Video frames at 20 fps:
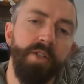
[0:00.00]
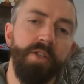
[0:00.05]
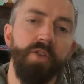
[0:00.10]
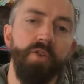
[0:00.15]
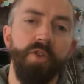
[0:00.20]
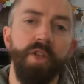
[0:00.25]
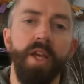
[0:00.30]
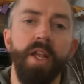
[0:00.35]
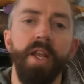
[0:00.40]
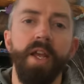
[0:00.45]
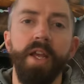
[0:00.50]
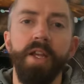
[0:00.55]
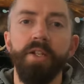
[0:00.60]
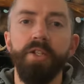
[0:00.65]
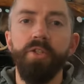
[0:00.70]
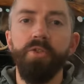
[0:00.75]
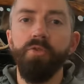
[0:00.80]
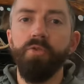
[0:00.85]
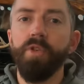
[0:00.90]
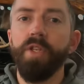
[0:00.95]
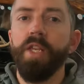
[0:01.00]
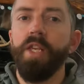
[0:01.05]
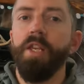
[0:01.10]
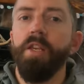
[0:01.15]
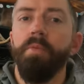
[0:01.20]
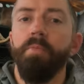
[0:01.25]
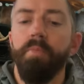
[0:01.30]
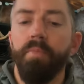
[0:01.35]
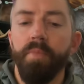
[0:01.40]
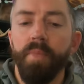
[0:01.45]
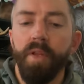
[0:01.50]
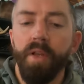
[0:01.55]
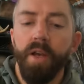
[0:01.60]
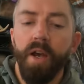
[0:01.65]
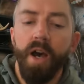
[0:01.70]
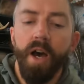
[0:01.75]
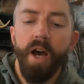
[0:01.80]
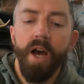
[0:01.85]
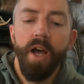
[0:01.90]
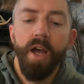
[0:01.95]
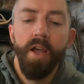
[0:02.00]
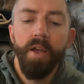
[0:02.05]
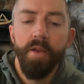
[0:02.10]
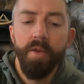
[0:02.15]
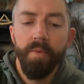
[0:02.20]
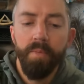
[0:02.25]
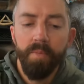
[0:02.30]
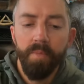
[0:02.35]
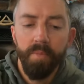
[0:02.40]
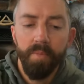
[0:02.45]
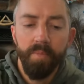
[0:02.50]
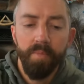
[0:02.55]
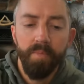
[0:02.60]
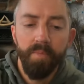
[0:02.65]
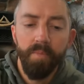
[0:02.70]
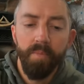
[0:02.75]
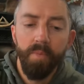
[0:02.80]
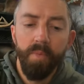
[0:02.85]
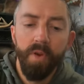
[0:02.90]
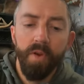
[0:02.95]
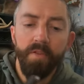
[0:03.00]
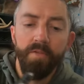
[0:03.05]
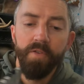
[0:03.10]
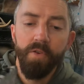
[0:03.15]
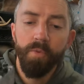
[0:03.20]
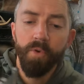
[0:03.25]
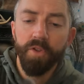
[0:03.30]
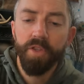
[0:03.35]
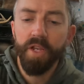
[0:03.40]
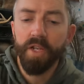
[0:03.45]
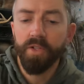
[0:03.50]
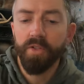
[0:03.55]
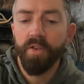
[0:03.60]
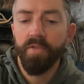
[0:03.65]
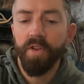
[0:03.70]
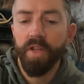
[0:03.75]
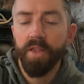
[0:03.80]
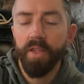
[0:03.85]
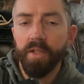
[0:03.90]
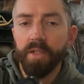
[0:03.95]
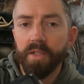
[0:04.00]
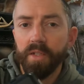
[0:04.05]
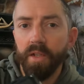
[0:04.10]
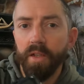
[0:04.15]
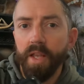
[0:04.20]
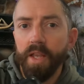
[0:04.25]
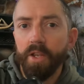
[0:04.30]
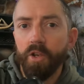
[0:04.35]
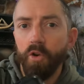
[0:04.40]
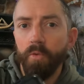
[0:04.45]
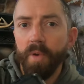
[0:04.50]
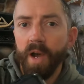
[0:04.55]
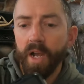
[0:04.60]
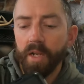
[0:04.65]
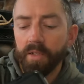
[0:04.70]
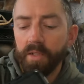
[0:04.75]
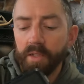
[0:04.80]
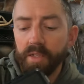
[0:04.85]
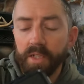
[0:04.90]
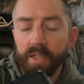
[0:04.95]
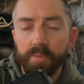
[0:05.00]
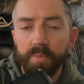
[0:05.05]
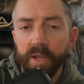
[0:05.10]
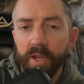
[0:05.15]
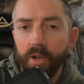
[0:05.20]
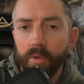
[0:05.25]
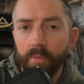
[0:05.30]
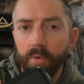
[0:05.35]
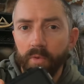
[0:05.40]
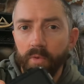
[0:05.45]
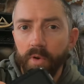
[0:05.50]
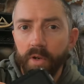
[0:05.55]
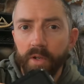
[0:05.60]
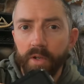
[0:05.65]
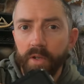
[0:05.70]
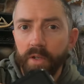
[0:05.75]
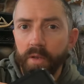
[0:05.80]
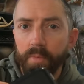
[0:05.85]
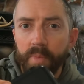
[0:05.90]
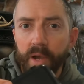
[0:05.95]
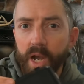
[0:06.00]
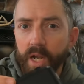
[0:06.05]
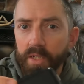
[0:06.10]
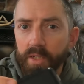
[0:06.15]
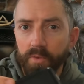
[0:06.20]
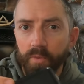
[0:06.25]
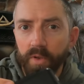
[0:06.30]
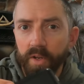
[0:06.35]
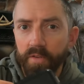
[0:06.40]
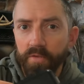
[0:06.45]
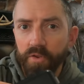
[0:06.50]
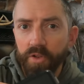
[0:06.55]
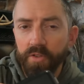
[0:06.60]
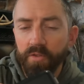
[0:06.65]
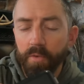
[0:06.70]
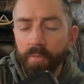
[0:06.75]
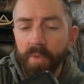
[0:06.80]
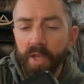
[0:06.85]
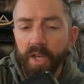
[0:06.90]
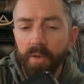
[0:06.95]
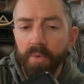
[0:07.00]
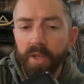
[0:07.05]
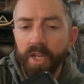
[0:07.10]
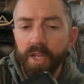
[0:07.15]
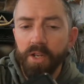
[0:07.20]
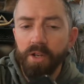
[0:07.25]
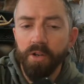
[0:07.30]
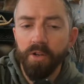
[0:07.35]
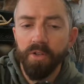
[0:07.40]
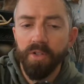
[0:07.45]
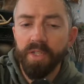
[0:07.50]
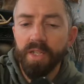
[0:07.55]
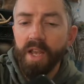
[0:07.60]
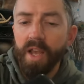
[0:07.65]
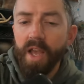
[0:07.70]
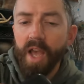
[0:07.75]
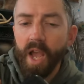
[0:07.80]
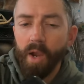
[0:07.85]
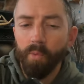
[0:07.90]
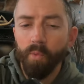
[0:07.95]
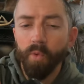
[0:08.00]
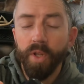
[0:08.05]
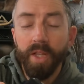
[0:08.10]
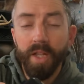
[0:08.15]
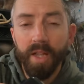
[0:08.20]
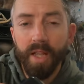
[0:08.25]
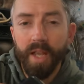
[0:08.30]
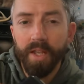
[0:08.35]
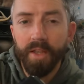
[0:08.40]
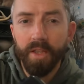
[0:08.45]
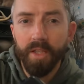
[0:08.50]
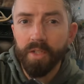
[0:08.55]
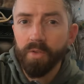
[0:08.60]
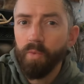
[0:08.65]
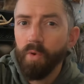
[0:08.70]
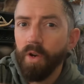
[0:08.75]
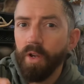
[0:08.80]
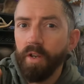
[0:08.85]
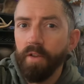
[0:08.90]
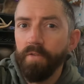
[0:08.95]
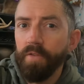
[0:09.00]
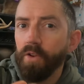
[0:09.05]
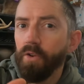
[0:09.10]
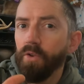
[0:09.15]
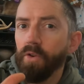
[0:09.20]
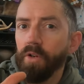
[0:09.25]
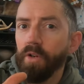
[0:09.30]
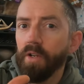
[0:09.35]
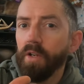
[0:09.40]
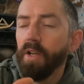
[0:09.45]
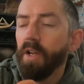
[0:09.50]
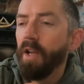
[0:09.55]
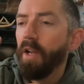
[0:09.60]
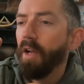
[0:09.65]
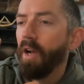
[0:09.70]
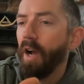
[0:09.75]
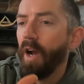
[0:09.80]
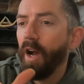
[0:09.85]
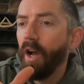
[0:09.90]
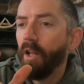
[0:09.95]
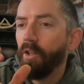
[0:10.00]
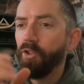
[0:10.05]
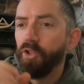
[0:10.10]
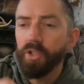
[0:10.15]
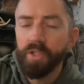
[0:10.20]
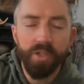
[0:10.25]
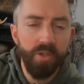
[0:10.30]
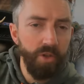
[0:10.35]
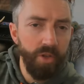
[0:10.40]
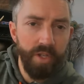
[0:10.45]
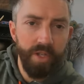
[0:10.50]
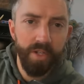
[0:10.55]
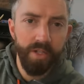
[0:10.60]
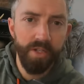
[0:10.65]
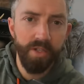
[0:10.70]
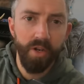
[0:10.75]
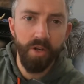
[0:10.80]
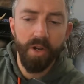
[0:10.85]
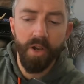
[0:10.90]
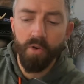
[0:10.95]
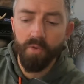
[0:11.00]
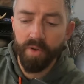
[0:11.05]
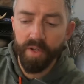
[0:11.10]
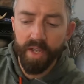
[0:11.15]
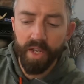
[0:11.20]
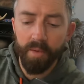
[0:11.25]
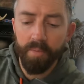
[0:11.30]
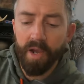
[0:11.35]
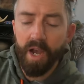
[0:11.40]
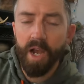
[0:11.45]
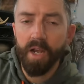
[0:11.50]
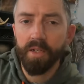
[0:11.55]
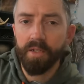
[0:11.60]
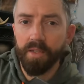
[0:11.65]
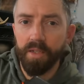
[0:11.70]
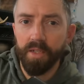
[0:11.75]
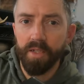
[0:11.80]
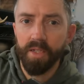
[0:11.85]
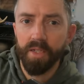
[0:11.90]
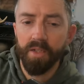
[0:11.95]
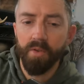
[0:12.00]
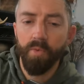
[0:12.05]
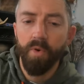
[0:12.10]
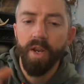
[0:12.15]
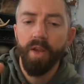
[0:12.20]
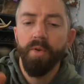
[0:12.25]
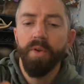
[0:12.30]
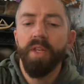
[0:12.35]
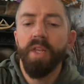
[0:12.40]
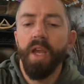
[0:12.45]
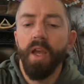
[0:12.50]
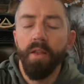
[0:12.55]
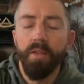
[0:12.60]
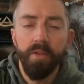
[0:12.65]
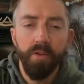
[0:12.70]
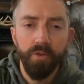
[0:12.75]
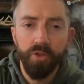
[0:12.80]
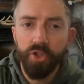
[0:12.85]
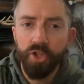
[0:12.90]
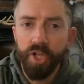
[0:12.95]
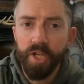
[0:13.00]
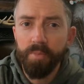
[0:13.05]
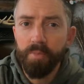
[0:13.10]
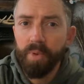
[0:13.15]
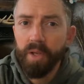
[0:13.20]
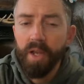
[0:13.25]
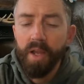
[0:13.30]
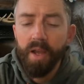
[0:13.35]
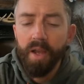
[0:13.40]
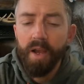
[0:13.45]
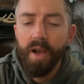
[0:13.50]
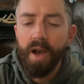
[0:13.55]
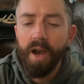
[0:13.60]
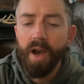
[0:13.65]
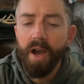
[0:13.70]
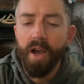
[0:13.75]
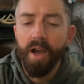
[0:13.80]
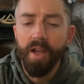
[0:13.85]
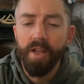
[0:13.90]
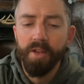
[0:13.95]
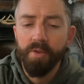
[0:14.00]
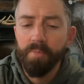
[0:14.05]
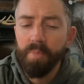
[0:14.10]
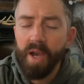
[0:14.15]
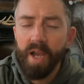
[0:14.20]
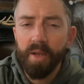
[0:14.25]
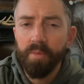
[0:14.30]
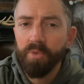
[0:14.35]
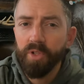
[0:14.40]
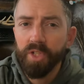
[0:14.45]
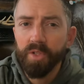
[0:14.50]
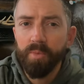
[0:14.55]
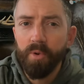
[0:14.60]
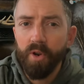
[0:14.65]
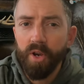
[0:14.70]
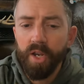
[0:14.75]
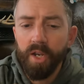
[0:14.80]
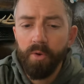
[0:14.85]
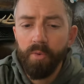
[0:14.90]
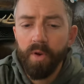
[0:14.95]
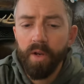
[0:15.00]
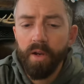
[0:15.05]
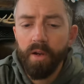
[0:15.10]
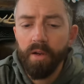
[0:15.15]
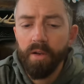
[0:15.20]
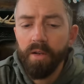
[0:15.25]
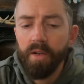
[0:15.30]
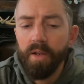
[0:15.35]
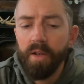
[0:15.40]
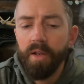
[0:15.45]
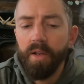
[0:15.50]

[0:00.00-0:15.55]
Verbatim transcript: So then I do keep uh, a few more things. So I've got this Lakco box. This is my number one box, the one I've used for many, many years. I really like this one. If you're uh, just looking to start out and get a box, this is the one I would get. They're cheap. Uh, you can buy them just about anywhere.